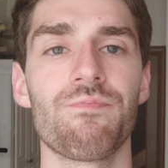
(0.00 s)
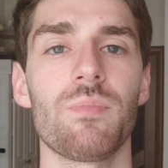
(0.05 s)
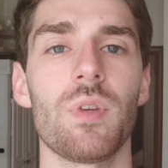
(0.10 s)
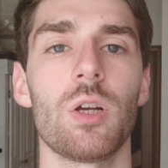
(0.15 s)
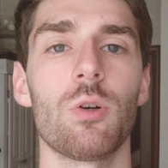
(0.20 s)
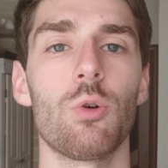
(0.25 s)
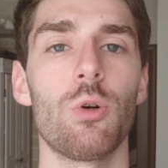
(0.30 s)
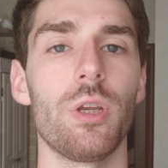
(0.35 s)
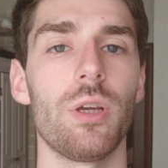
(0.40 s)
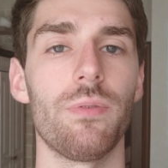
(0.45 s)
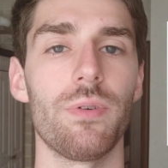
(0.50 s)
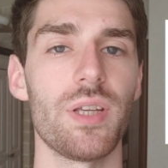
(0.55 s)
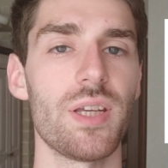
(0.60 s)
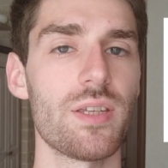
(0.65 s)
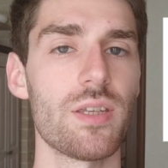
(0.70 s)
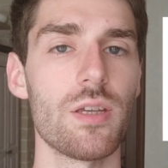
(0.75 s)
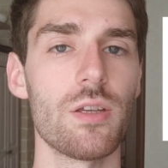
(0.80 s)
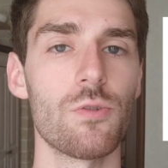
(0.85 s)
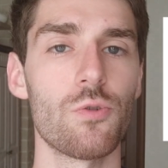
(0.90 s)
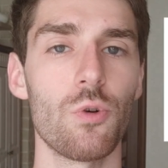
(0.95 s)
chronic fatigue
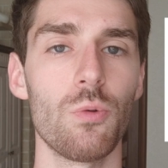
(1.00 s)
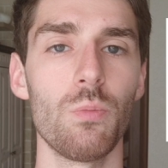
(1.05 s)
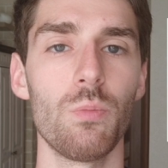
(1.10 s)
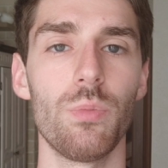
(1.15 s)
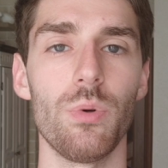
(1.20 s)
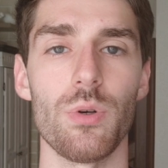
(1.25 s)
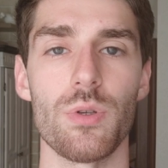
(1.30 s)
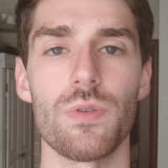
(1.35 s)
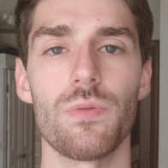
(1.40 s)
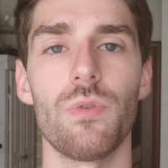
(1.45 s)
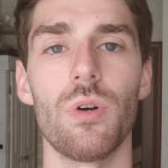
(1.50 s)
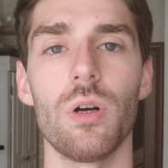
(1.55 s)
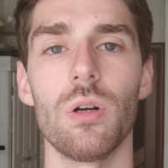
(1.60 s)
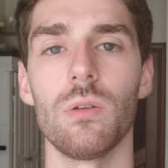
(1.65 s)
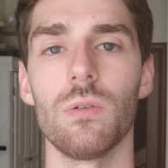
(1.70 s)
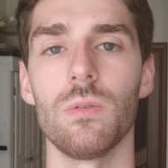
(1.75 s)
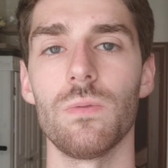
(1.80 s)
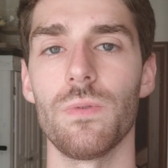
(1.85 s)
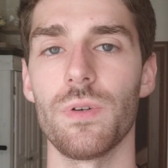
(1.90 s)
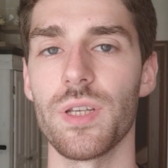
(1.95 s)
syndrome,
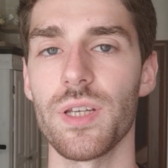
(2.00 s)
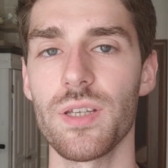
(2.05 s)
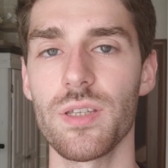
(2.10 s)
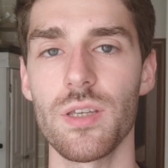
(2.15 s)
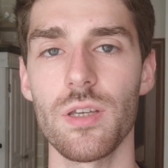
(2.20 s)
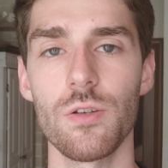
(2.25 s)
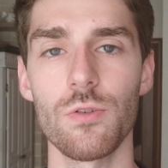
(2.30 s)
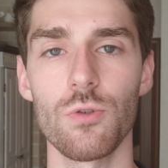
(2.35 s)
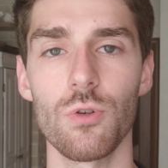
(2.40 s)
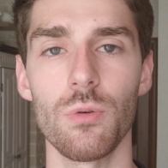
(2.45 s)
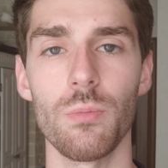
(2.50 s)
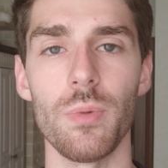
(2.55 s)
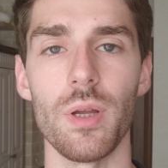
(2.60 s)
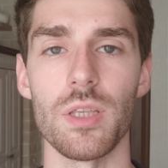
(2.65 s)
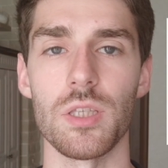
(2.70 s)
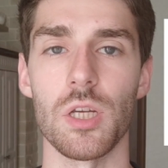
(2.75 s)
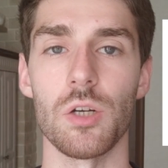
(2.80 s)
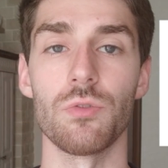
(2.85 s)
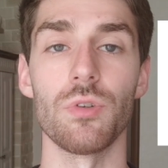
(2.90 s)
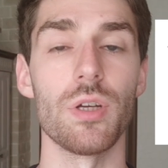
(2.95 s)
post-viral fatigue syndrome,
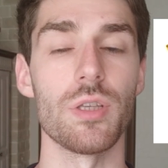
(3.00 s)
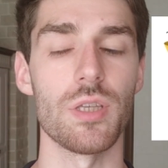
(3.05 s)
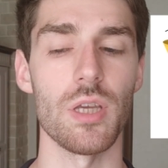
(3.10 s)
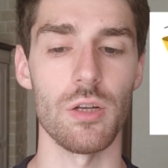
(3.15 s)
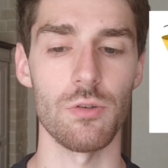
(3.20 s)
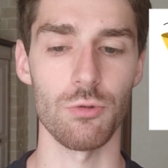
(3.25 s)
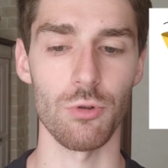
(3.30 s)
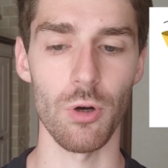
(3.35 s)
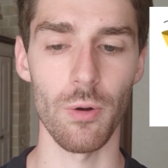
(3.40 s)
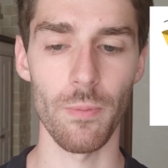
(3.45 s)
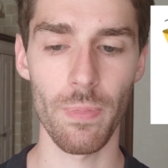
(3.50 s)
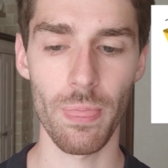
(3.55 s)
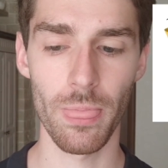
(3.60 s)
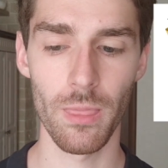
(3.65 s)
etc., etc.